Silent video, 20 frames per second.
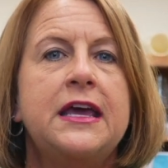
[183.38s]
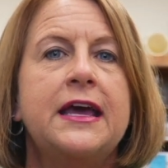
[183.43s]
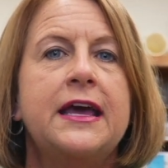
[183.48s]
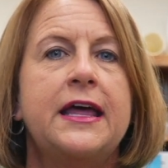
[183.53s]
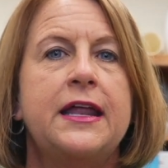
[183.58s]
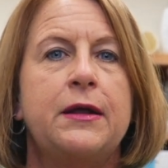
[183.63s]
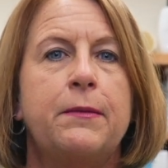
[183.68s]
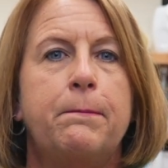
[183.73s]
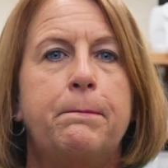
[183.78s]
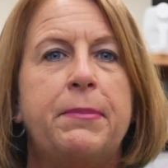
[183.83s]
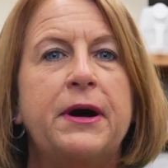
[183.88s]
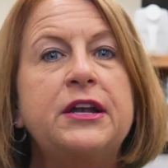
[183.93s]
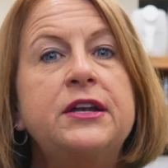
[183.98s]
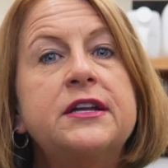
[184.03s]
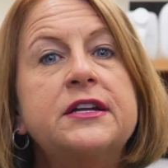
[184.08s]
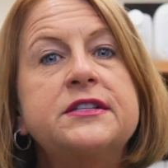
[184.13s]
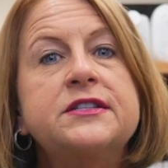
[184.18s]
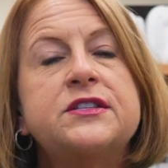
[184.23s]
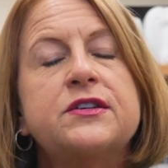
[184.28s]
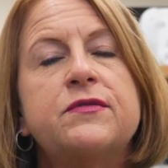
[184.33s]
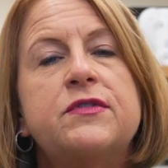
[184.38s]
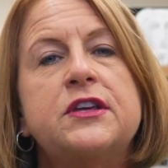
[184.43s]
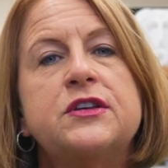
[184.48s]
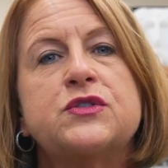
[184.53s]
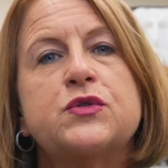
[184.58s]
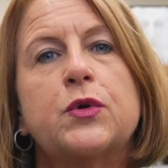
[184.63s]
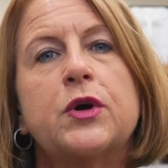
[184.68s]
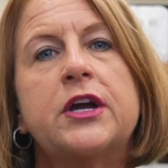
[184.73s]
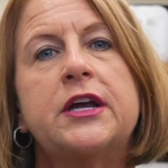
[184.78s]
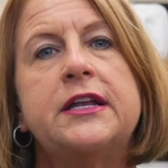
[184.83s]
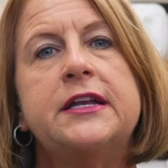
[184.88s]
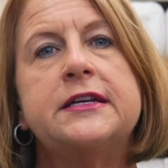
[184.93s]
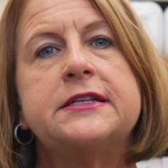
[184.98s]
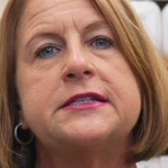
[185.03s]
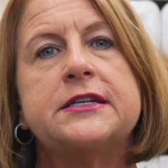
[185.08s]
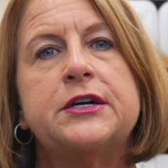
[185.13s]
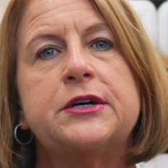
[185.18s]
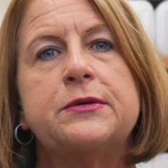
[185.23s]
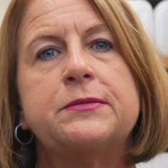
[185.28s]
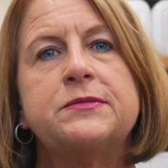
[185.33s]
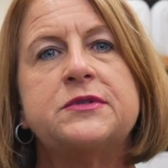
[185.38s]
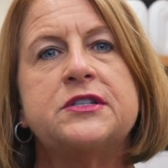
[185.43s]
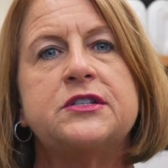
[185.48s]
and abundance of these organisms